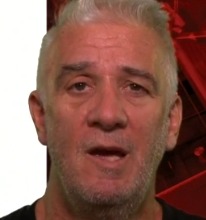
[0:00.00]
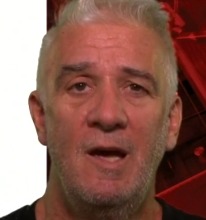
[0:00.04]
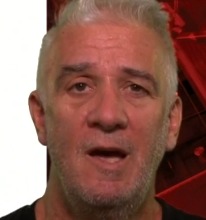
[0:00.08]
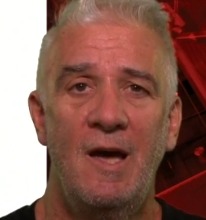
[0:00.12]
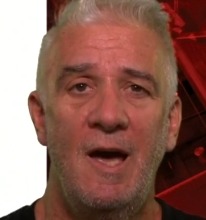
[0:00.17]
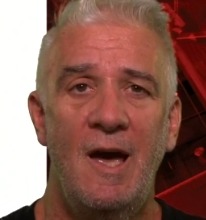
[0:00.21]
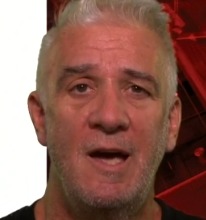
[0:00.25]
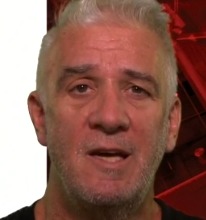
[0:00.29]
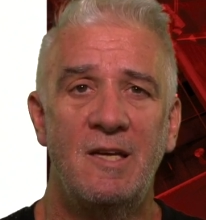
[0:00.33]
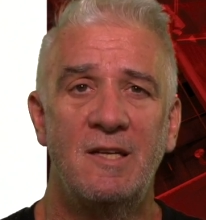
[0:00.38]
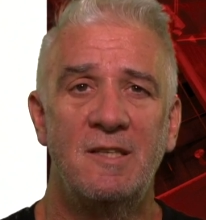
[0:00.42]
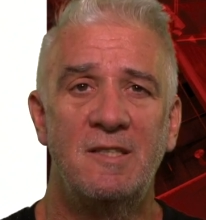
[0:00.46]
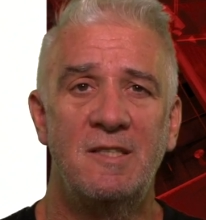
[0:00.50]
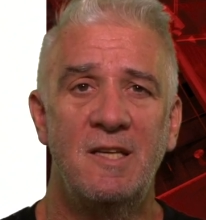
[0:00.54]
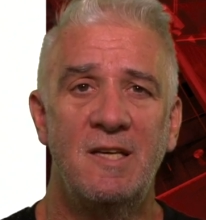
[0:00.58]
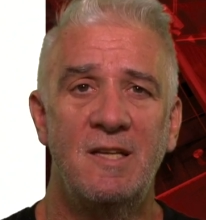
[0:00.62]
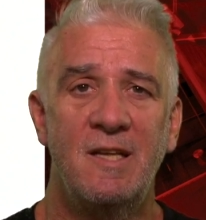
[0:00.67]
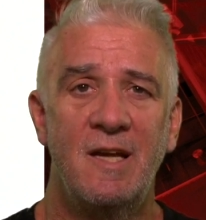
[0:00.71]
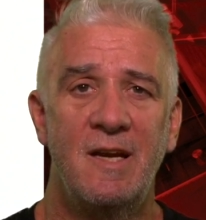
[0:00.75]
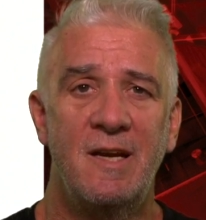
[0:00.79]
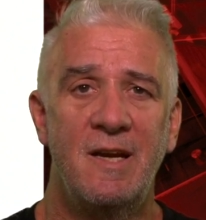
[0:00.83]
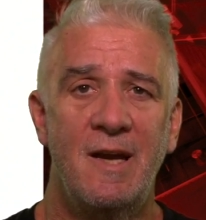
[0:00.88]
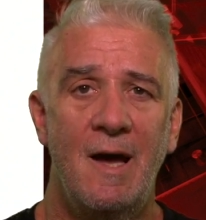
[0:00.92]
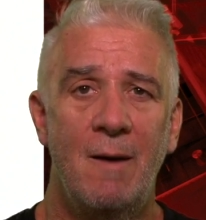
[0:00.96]
Now you can see
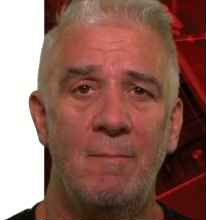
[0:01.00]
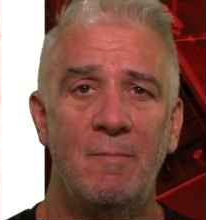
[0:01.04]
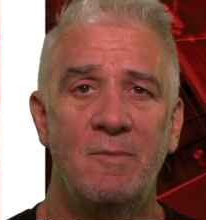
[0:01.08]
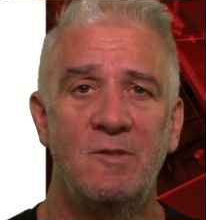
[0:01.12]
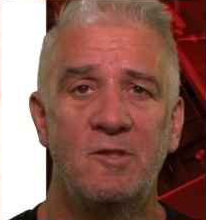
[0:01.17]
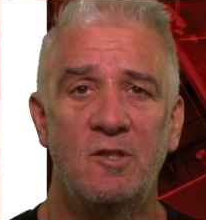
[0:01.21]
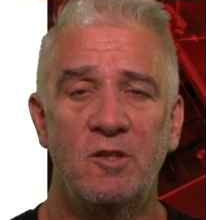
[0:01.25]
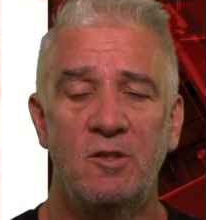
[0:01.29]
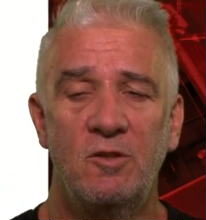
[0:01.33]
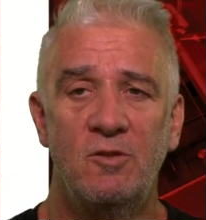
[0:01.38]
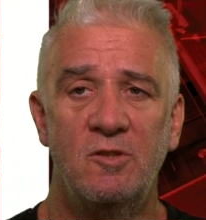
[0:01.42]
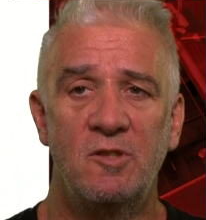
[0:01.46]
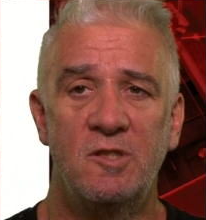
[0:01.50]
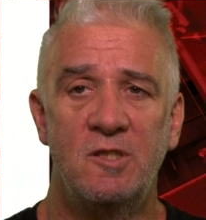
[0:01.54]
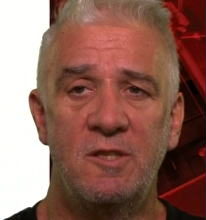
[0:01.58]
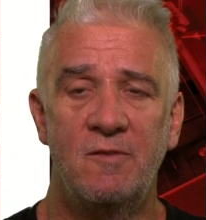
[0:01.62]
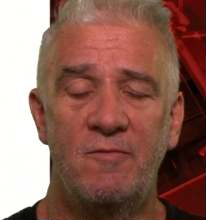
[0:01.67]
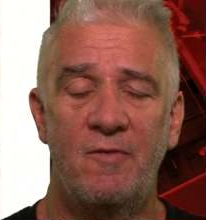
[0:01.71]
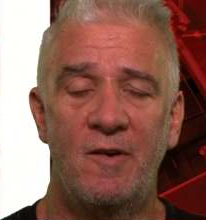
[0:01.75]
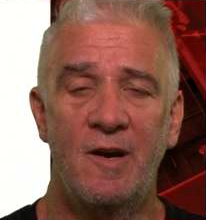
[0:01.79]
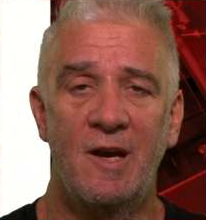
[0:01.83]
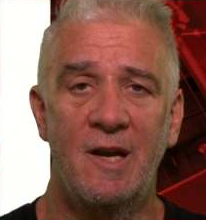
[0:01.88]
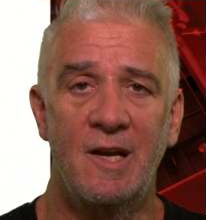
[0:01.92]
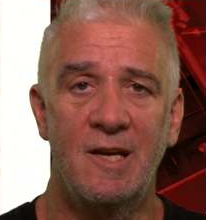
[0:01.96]
their numbers are used
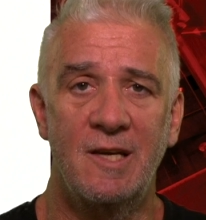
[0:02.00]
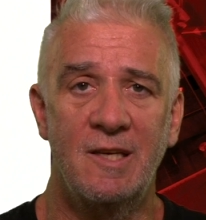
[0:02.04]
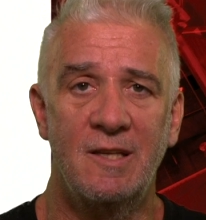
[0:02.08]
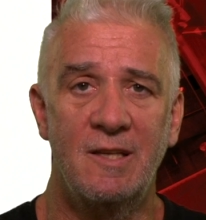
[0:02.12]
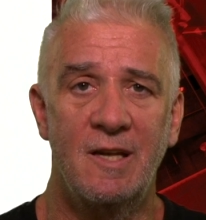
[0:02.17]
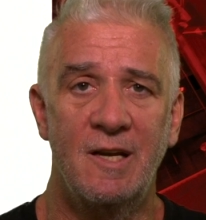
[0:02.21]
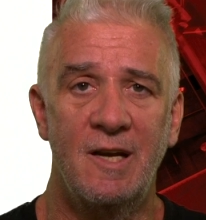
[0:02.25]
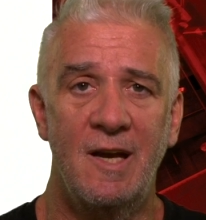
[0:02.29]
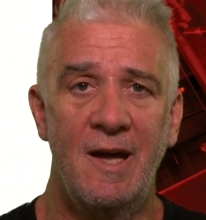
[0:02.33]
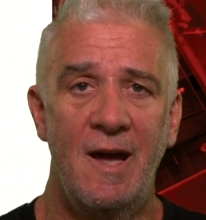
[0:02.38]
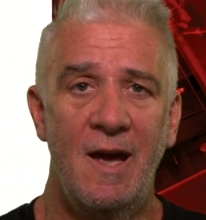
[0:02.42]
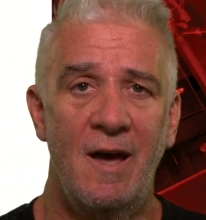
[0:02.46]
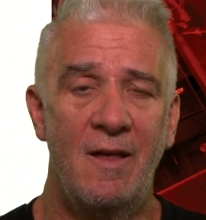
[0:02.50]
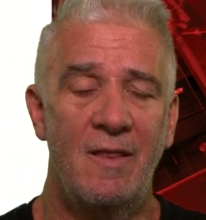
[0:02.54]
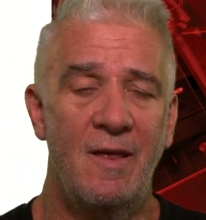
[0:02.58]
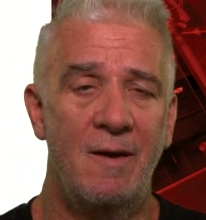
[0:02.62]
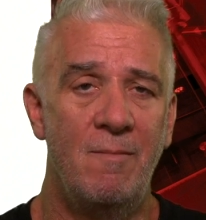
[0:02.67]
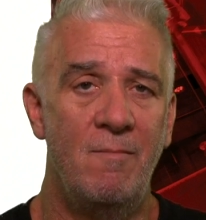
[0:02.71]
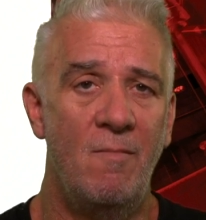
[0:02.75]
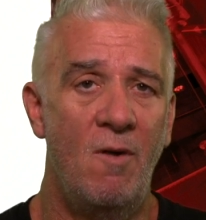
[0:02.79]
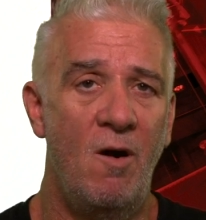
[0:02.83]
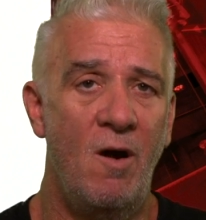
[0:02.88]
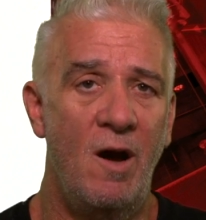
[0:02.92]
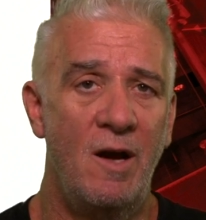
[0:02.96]
differently than how they
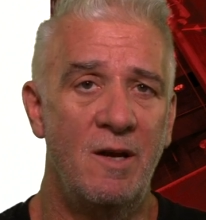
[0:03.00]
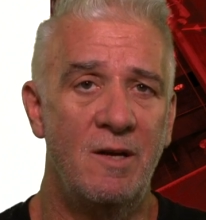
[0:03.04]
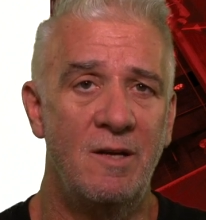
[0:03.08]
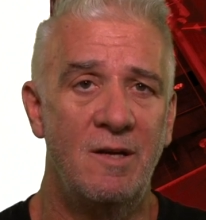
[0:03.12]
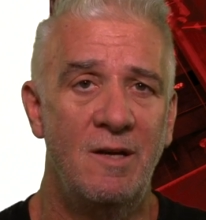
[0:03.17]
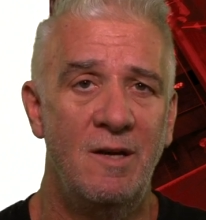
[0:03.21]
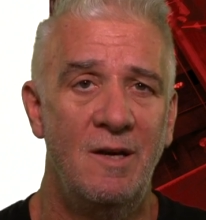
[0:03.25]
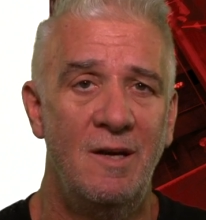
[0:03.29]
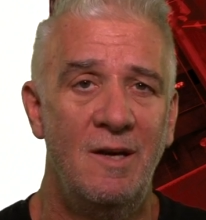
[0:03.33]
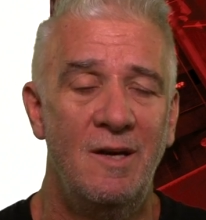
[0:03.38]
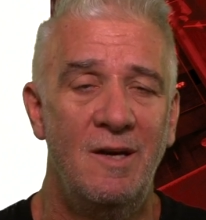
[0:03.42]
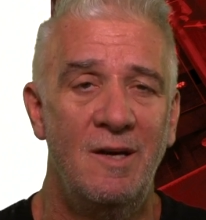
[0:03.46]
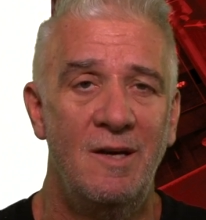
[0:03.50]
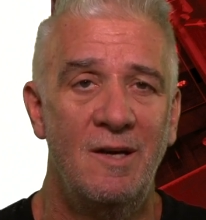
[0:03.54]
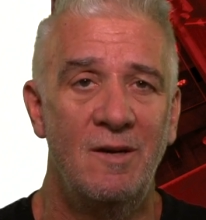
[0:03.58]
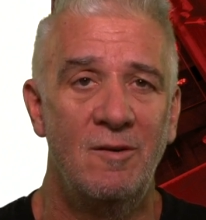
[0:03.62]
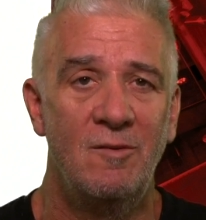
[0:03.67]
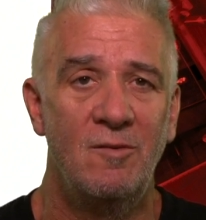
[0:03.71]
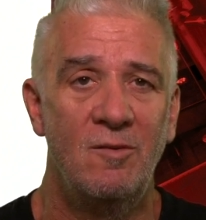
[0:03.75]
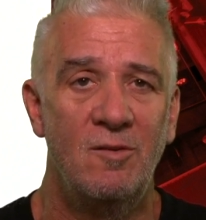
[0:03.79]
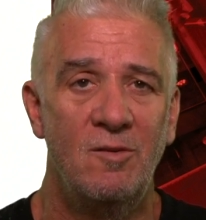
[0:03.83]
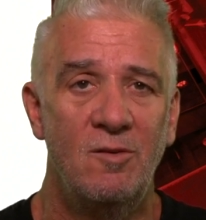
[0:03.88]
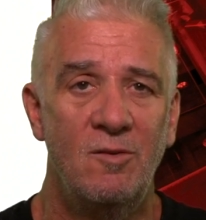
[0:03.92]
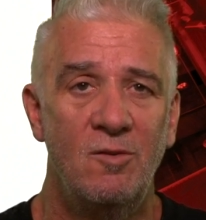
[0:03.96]
might
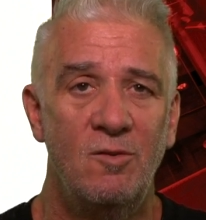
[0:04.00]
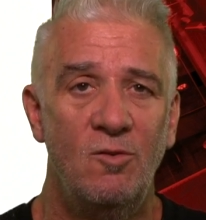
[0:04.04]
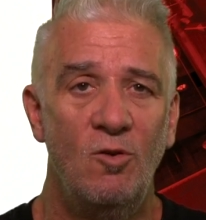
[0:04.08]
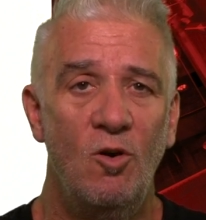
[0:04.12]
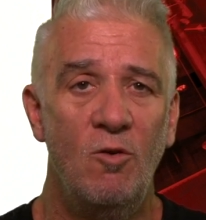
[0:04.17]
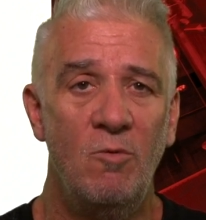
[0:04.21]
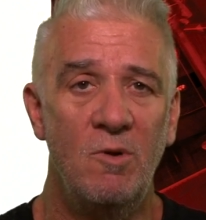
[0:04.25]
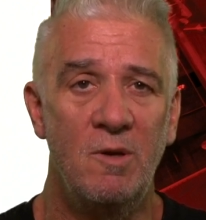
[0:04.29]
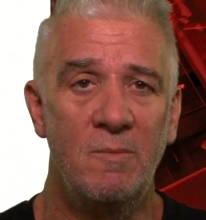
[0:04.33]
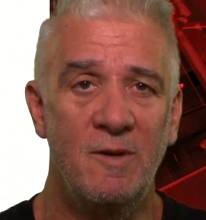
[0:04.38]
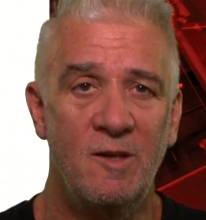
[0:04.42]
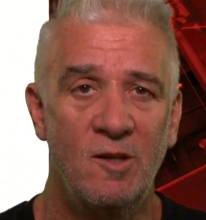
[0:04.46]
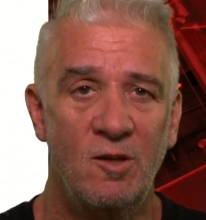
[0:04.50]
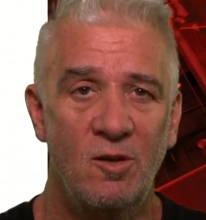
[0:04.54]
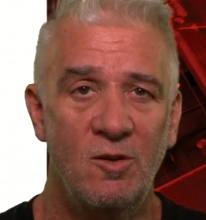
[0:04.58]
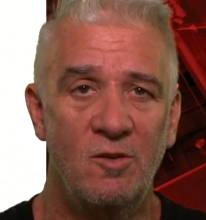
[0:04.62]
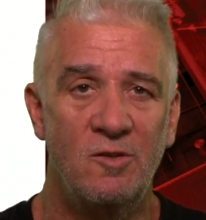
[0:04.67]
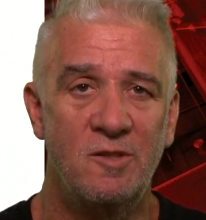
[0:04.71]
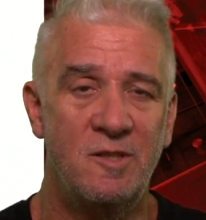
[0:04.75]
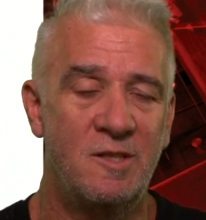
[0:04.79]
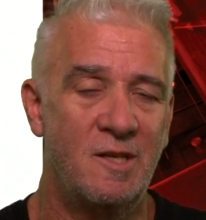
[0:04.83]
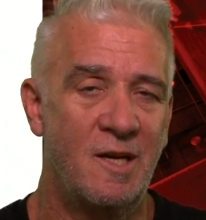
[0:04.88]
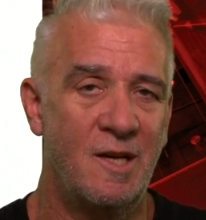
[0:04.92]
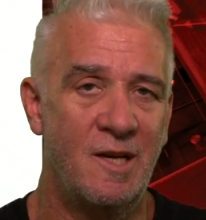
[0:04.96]
normally be
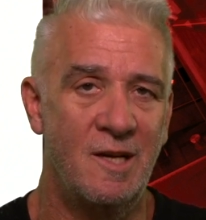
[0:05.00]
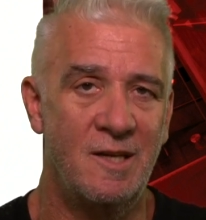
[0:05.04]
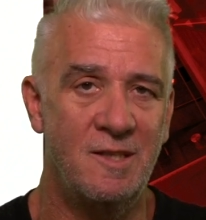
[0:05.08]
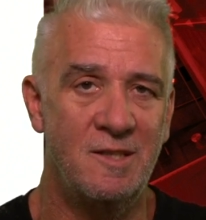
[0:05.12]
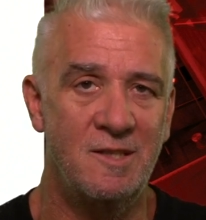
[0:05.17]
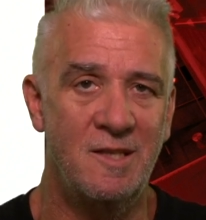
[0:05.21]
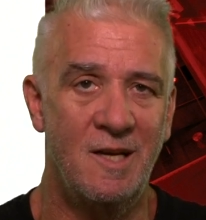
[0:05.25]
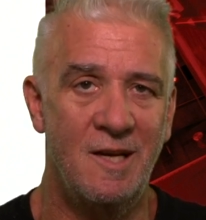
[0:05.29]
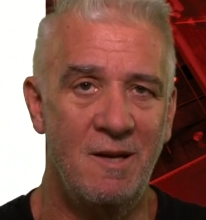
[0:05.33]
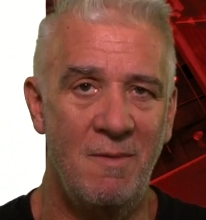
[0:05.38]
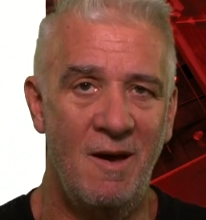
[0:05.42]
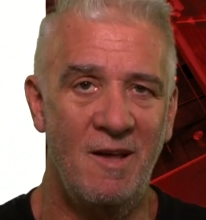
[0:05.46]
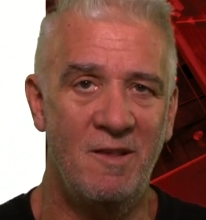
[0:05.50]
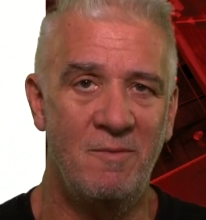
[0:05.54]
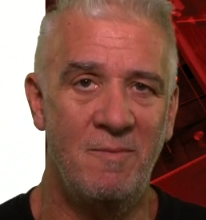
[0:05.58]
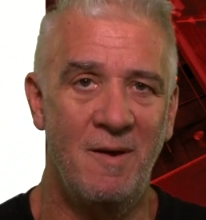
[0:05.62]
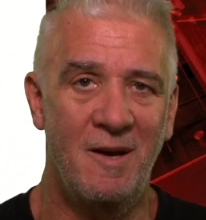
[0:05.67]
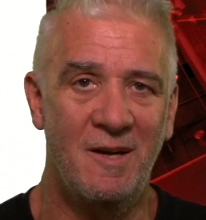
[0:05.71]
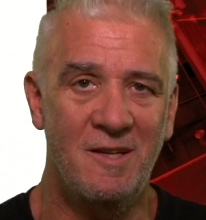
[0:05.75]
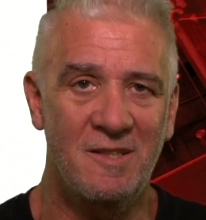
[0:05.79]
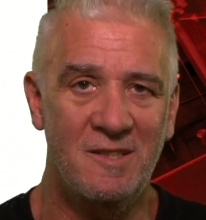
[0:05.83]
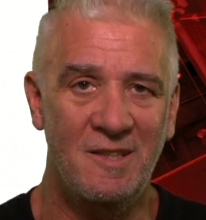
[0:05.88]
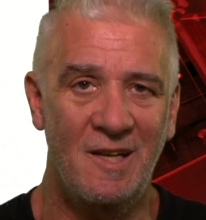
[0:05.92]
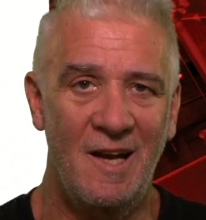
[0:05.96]
used, at least in a
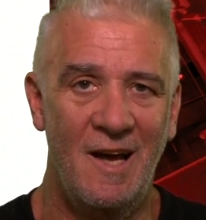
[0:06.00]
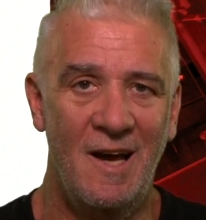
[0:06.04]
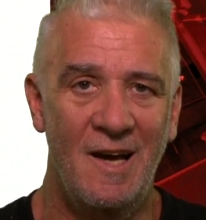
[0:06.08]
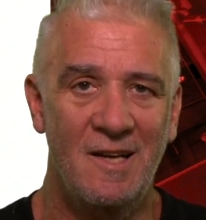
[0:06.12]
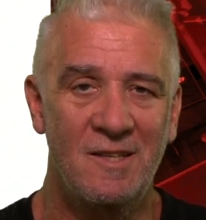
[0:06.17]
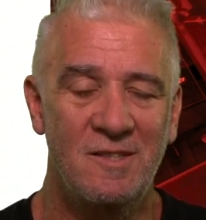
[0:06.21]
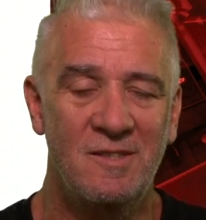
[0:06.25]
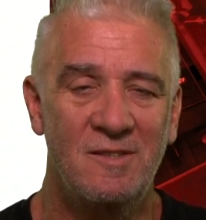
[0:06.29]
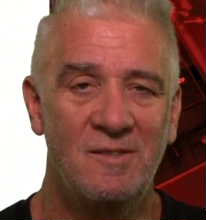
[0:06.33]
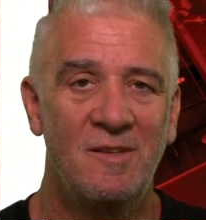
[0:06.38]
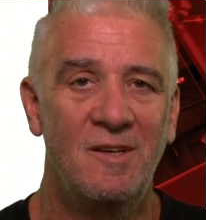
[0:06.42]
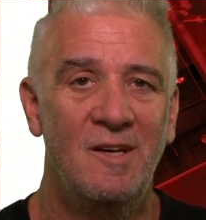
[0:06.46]
mathematics class.